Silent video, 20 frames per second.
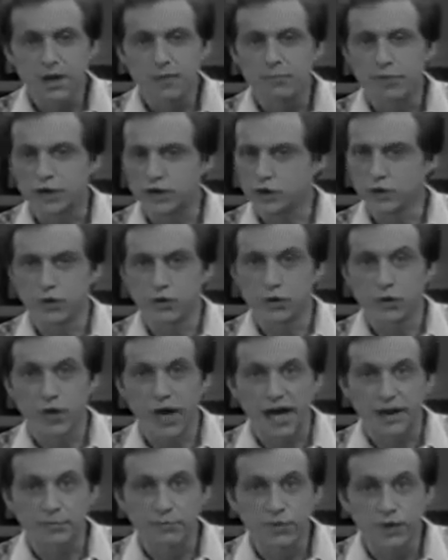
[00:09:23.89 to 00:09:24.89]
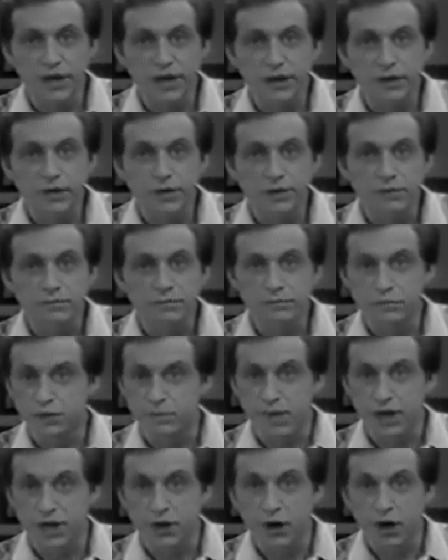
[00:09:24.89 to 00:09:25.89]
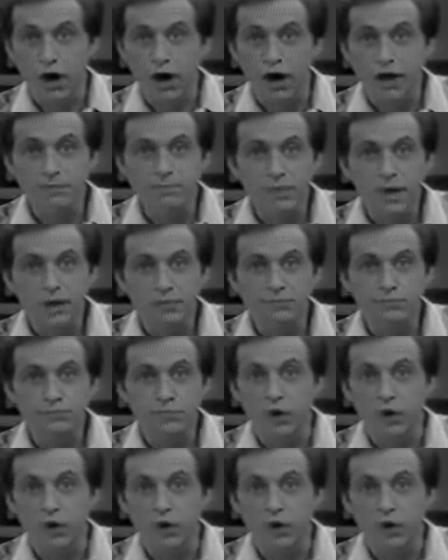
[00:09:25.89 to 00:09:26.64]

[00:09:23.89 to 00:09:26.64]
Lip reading: but you knew how to breathe, to make your heart pump,